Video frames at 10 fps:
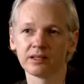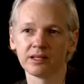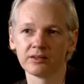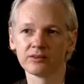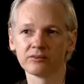
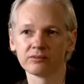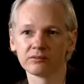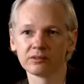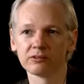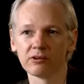is
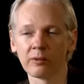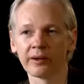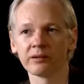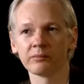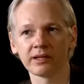
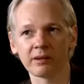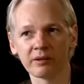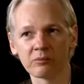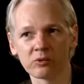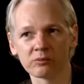growing,
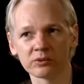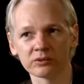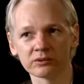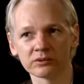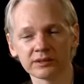becoming more and more
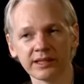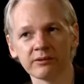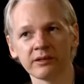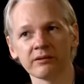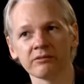
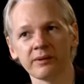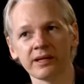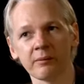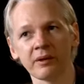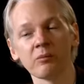secretive,
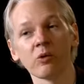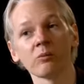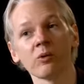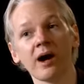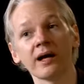becoming more and
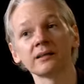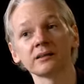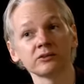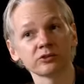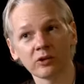more
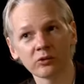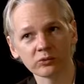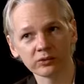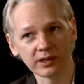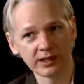
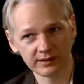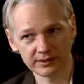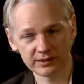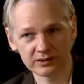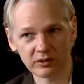uncontrolled.
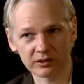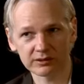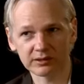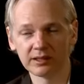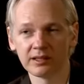This is
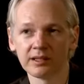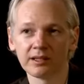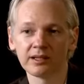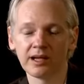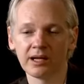not
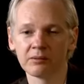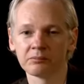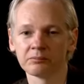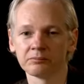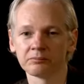
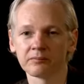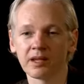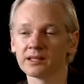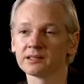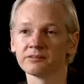
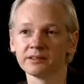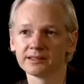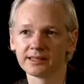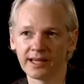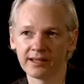a
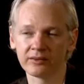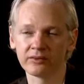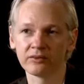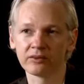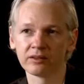sophisticated